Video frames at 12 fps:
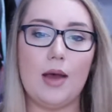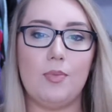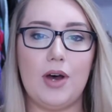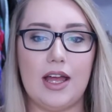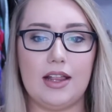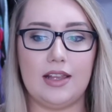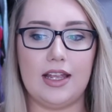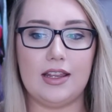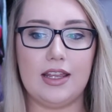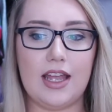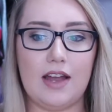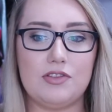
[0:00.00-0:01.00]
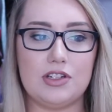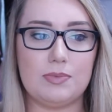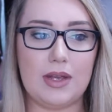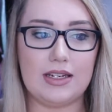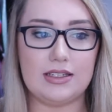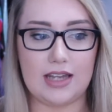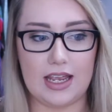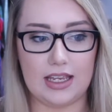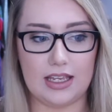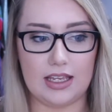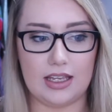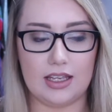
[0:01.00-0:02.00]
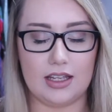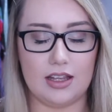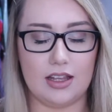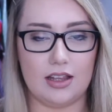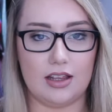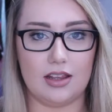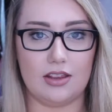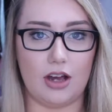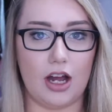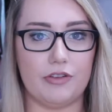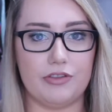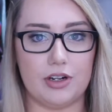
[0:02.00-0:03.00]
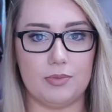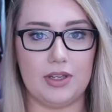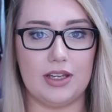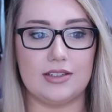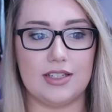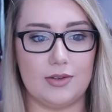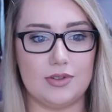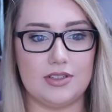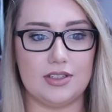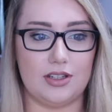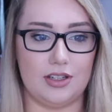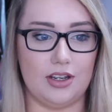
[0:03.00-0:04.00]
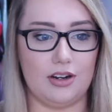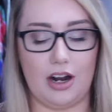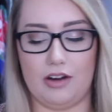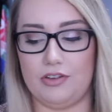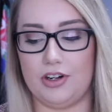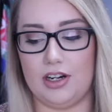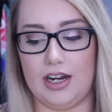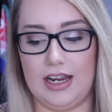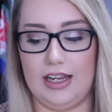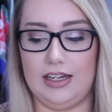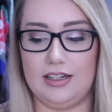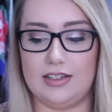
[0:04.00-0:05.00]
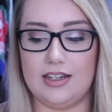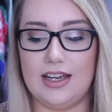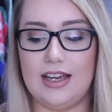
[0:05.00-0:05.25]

but lately I've just been taking the offer because that was still a good offer, and